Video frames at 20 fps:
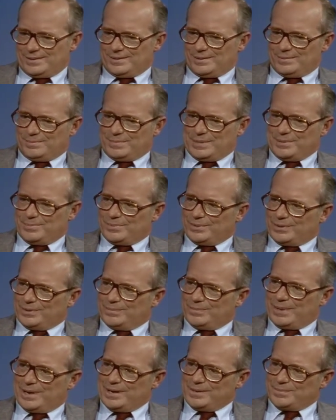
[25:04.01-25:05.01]
the people
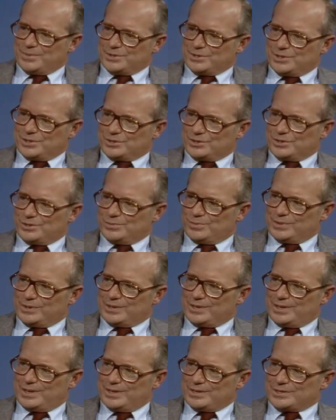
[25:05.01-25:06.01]
in my position
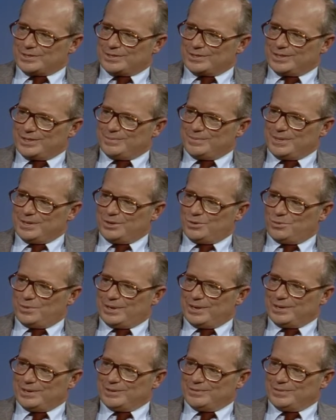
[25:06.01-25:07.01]
would constantly be
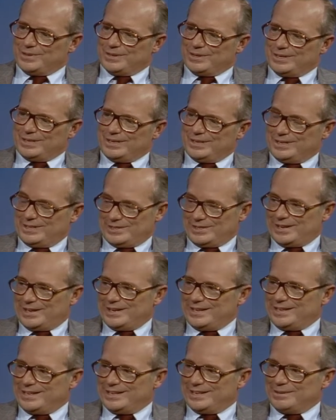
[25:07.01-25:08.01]
aware of the need, as
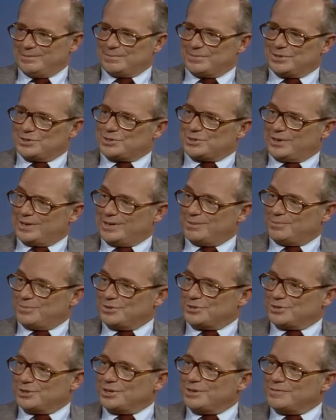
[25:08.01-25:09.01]
I am, to try to
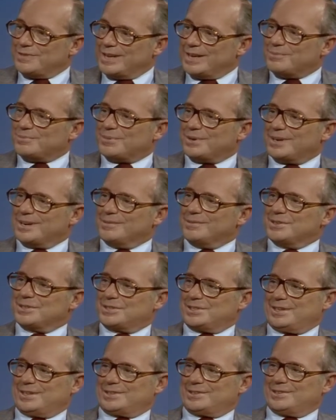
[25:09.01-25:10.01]
preserve that private
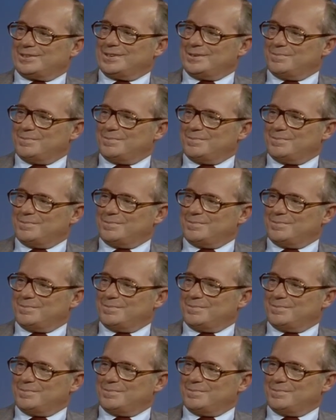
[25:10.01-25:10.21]
sector.